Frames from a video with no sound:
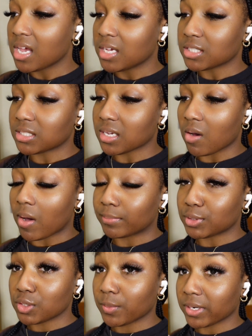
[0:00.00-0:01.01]
So
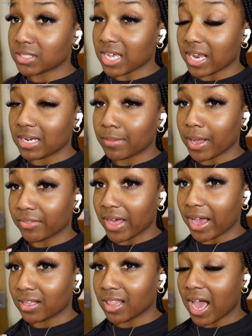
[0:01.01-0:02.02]
I'm super excited about
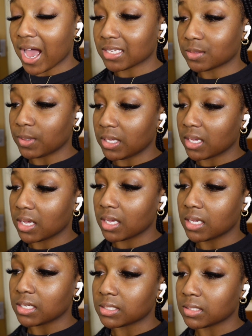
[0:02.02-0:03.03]
that class
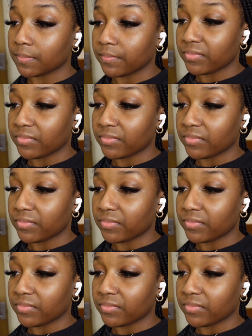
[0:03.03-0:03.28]
because